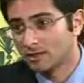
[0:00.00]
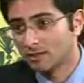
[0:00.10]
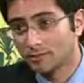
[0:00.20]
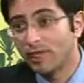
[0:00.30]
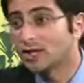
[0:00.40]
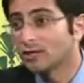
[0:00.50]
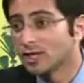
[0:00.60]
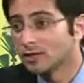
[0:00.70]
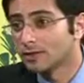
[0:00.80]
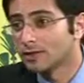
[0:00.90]

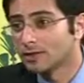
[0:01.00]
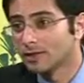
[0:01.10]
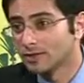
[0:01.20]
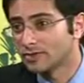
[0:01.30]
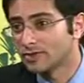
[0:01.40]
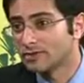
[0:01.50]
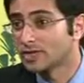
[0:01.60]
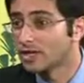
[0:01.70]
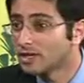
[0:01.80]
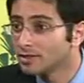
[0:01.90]
bigamy in this
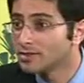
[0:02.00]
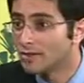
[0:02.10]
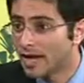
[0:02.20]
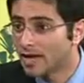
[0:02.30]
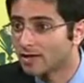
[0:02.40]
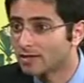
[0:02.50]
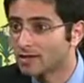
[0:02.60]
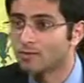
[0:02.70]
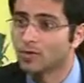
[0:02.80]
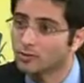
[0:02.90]
country is banned.
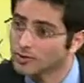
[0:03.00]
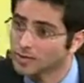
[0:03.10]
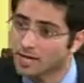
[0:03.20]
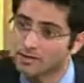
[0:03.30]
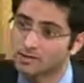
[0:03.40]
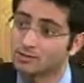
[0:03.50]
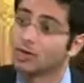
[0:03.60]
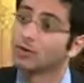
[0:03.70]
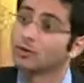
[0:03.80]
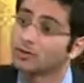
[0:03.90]
In most states, you
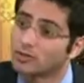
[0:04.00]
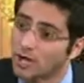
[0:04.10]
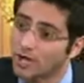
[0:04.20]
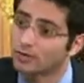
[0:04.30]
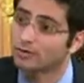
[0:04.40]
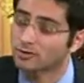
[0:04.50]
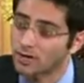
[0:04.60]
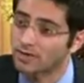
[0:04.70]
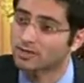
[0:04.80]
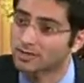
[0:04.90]
can go to jail for
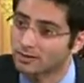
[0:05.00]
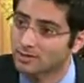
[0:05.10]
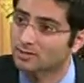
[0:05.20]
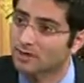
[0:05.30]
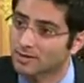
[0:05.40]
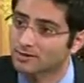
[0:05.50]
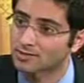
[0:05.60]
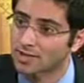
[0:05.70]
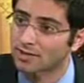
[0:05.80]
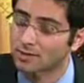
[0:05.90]
trying to contract a
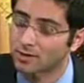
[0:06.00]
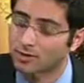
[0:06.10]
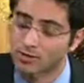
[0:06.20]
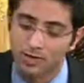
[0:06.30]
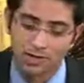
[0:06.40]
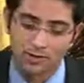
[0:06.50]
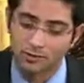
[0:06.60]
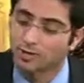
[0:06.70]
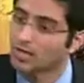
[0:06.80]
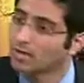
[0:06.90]
second marriage.
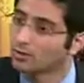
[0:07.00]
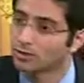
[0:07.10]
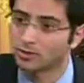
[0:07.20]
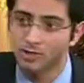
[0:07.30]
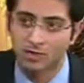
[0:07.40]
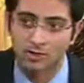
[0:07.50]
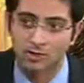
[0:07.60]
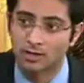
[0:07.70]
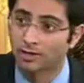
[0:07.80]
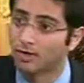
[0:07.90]
You can't go to jail
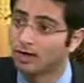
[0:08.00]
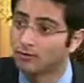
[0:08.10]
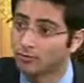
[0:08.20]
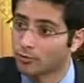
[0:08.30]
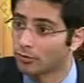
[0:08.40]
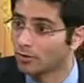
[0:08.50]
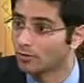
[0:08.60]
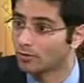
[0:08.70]
for